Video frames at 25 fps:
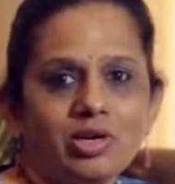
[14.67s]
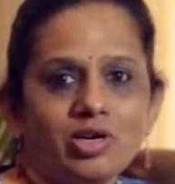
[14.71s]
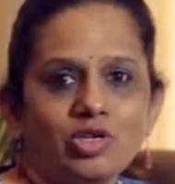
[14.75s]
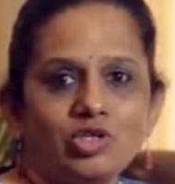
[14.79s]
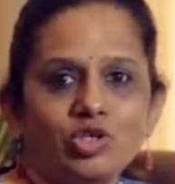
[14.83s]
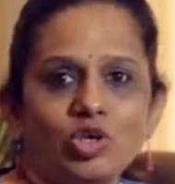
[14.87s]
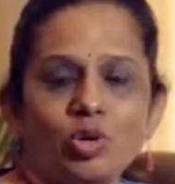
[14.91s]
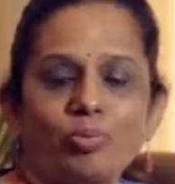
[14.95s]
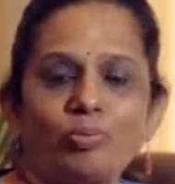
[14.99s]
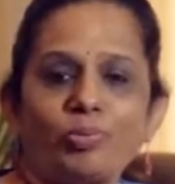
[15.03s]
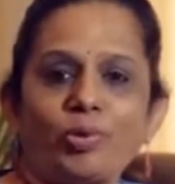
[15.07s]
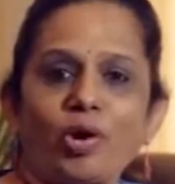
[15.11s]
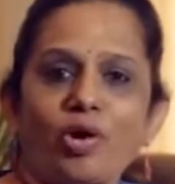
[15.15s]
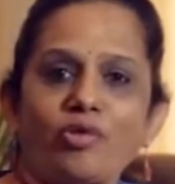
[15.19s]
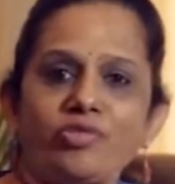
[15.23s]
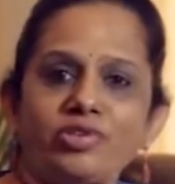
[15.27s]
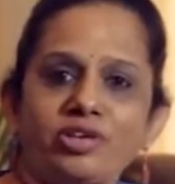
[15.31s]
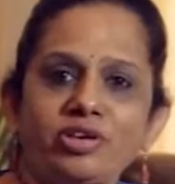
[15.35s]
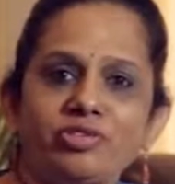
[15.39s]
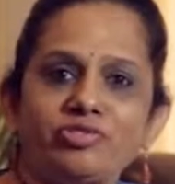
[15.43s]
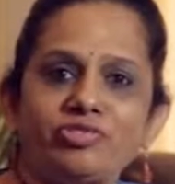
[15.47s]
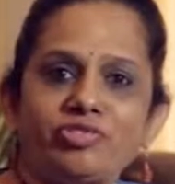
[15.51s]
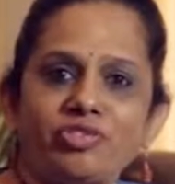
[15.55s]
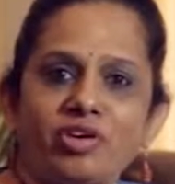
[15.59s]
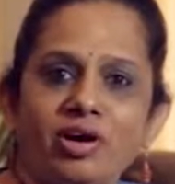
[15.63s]
Your
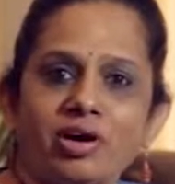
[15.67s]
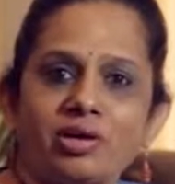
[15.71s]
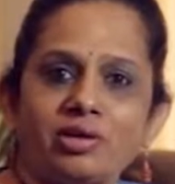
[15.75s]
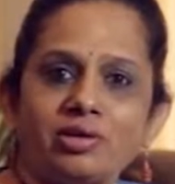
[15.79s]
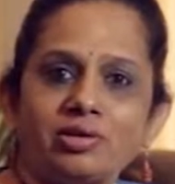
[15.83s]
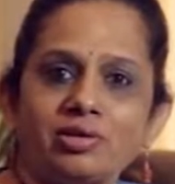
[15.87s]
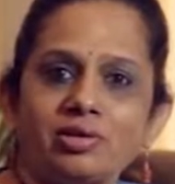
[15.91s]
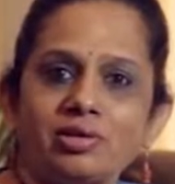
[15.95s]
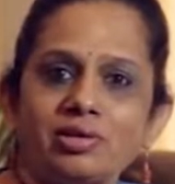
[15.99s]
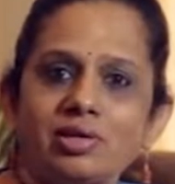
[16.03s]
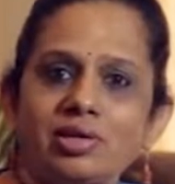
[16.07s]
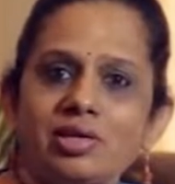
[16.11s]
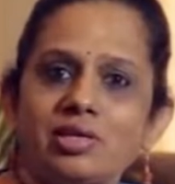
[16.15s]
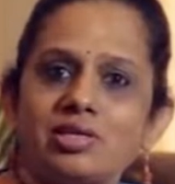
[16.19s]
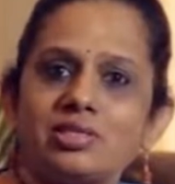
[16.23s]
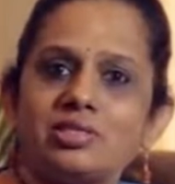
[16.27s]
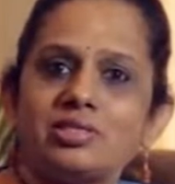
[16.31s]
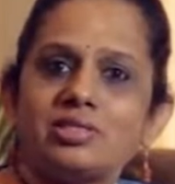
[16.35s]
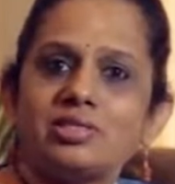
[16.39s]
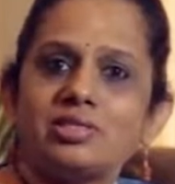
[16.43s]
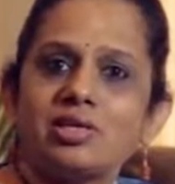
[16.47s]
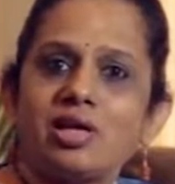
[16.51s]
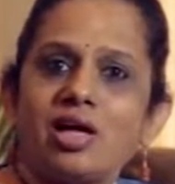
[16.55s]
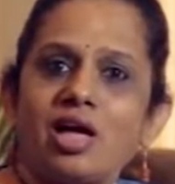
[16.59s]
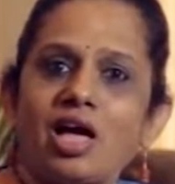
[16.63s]
Provident Fund
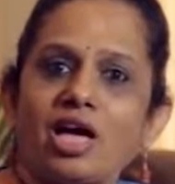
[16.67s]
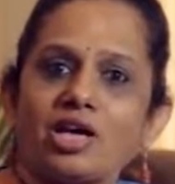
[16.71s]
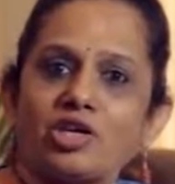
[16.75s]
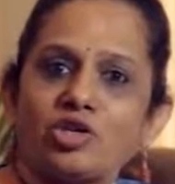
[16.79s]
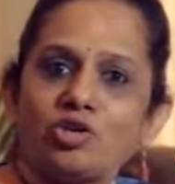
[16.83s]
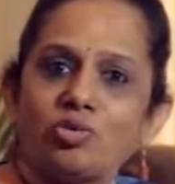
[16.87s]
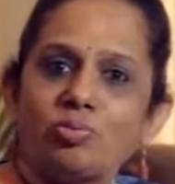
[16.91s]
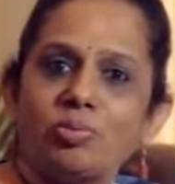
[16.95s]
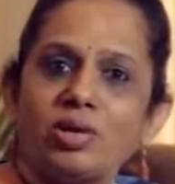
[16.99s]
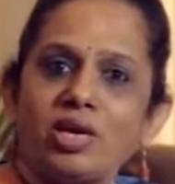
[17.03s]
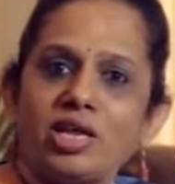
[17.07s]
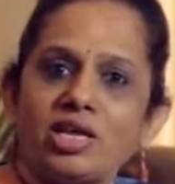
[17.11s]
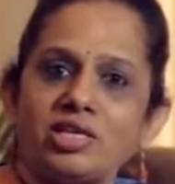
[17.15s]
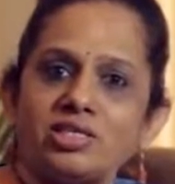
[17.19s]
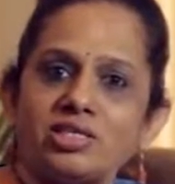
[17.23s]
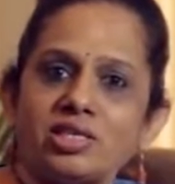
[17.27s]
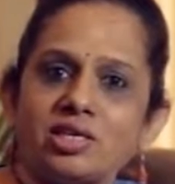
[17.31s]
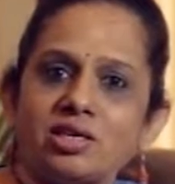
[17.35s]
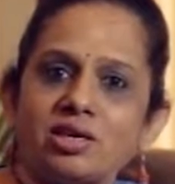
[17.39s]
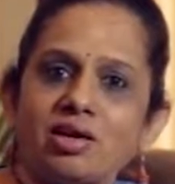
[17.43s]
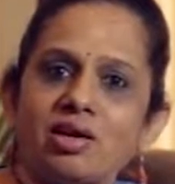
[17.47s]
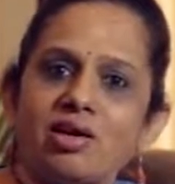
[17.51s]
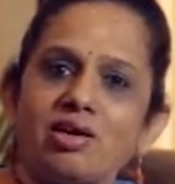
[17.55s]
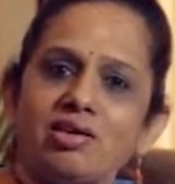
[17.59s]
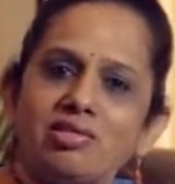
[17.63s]
is
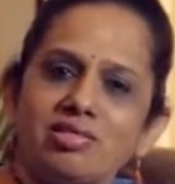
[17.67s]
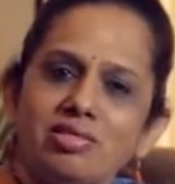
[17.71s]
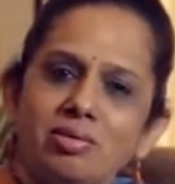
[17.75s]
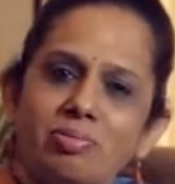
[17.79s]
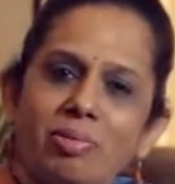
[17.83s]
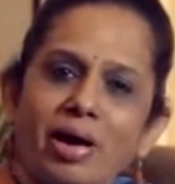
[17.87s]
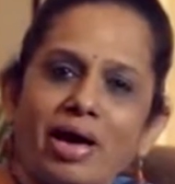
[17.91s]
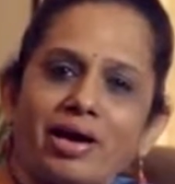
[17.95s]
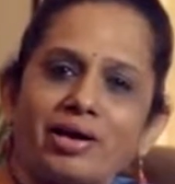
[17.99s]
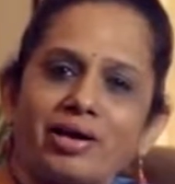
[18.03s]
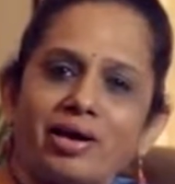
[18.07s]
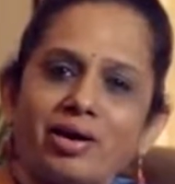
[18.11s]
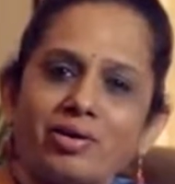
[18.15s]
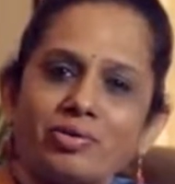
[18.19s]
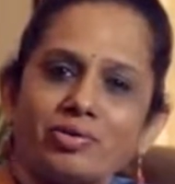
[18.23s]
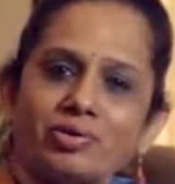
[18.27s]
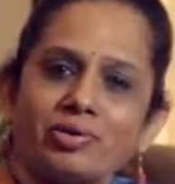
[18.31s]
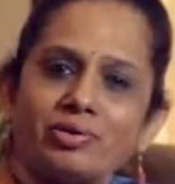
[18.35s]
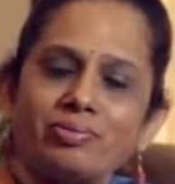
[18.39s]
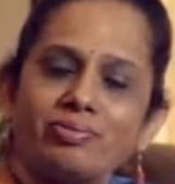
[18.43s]
accumulating in the background.